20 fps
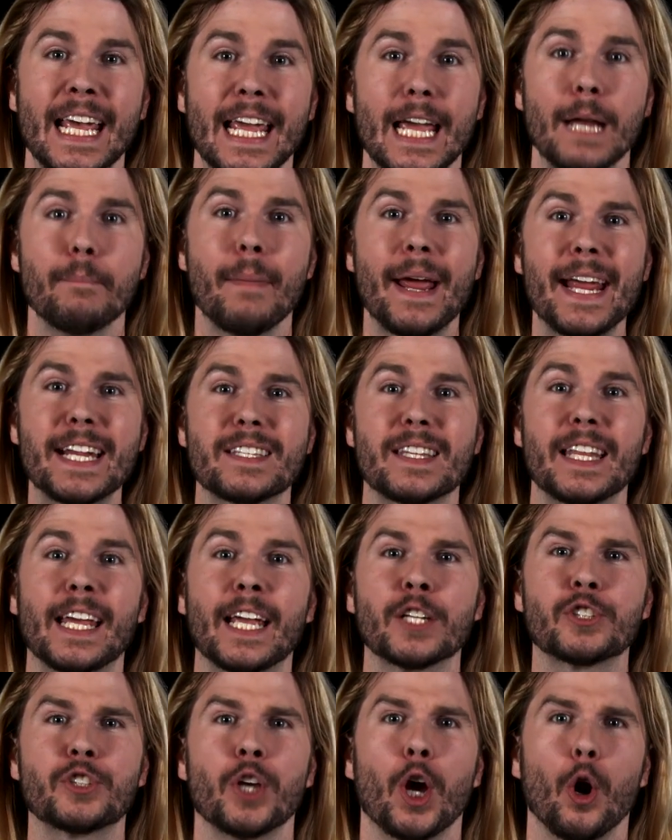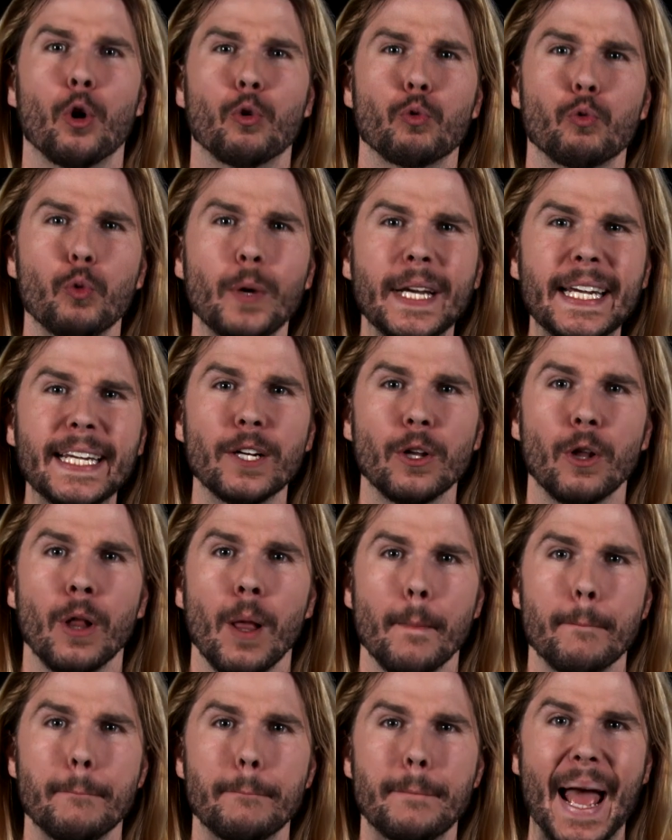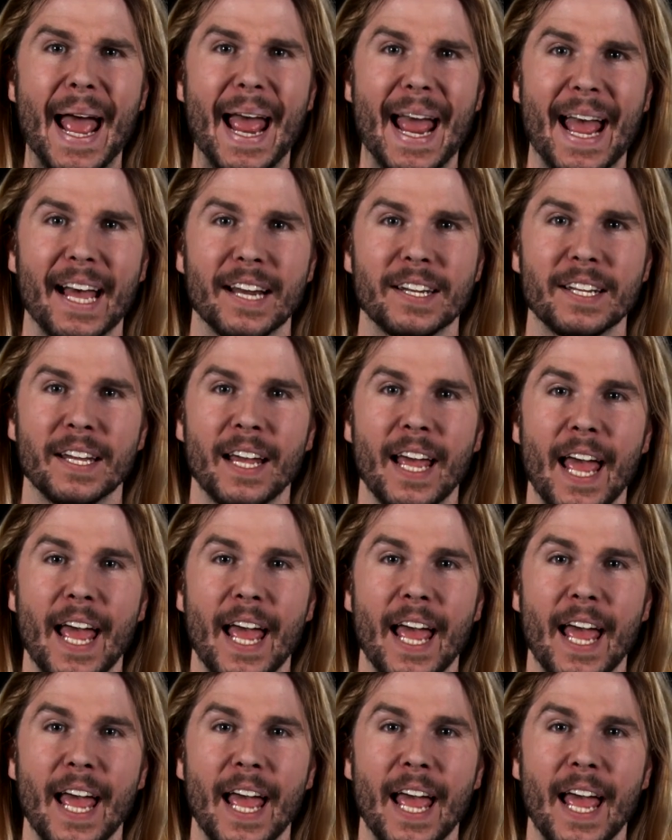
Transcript: it makes things real bad.